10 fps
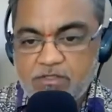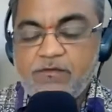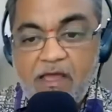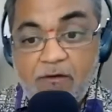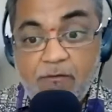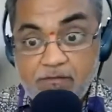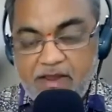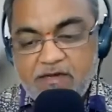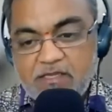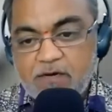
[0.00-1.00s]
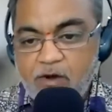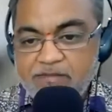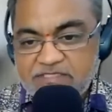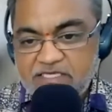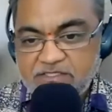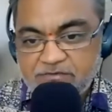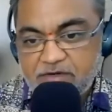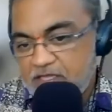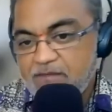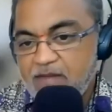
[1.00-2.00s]
You would have made that promise as your
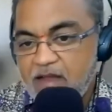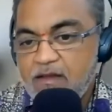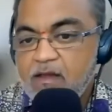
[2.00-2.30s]
dharma.